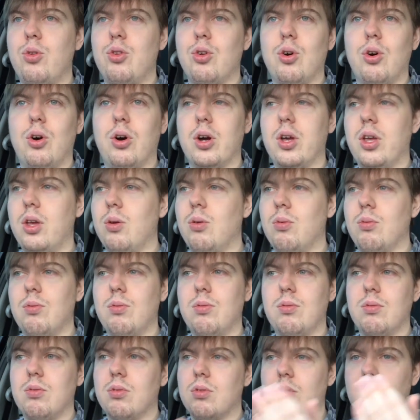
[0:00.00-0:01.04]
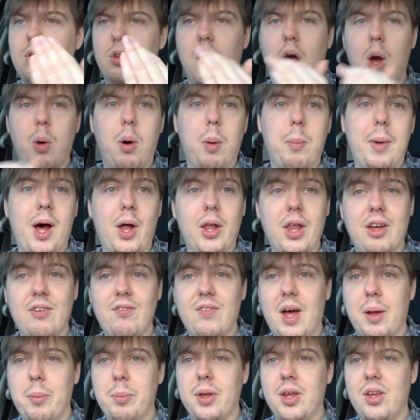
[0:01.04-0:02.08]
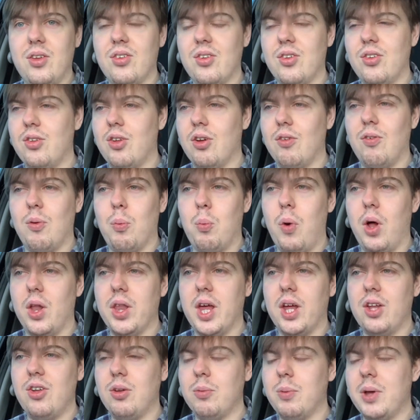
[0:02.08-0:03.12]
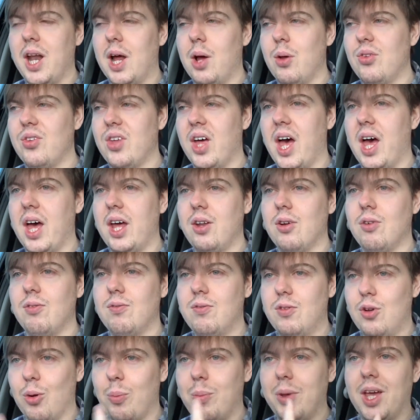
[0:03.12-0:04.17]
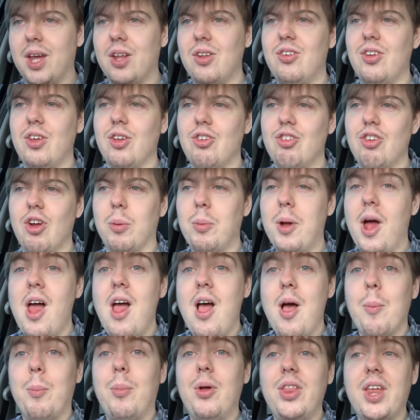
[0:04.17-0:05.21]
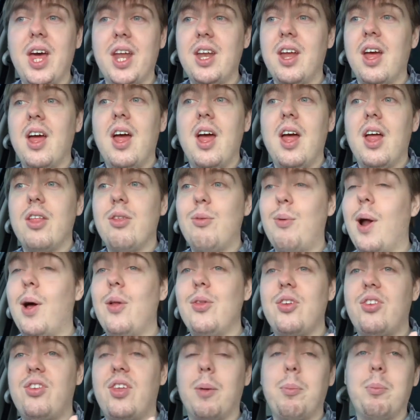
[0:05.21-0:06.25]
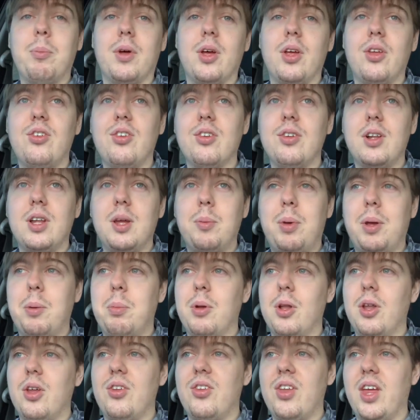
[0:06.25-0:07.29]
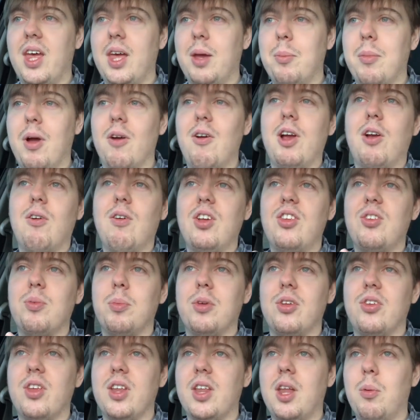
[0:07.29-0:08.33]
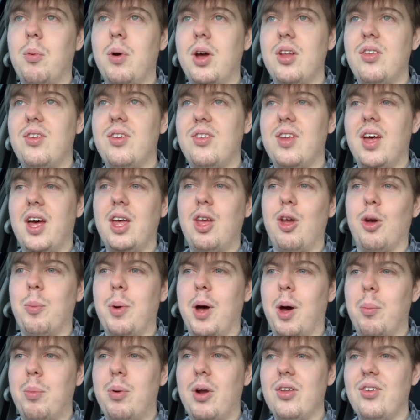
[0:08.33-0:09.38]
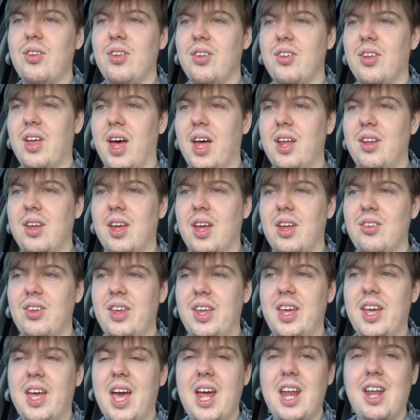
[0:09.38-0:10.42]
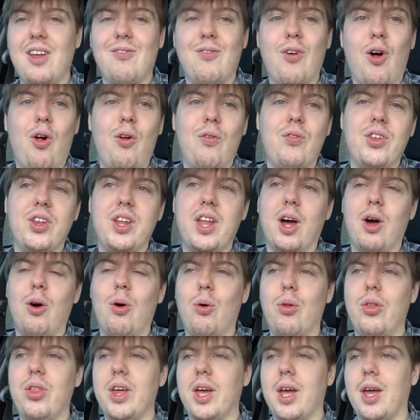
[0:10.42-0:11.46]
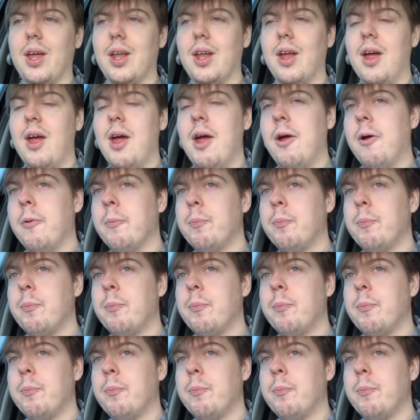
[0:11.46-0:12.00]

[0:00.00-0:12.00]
you talk, you know about their families and stuff and what they're doing outside of coming into your shop. But then throughout December, suddenly people are saying Merry Christmas and they're wanting to tell you about presents ideas, and you're getting involved in that whole thing. And